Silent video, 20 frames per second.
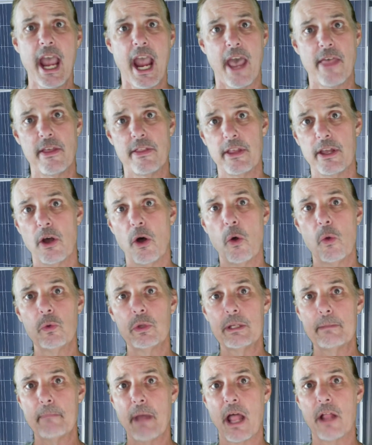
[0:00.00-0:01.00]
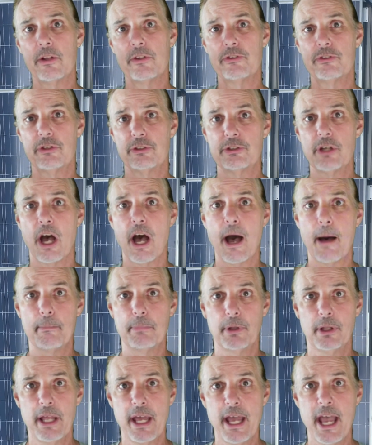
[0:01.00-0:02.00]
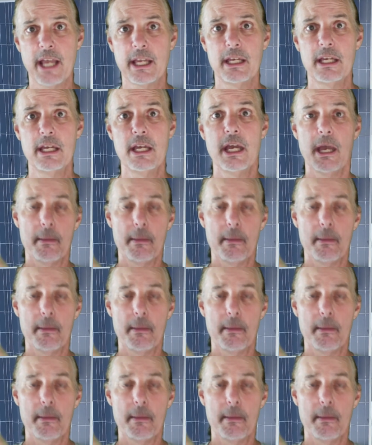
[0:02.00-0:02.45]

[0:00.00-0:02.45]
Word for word: and then they only balance the top leg,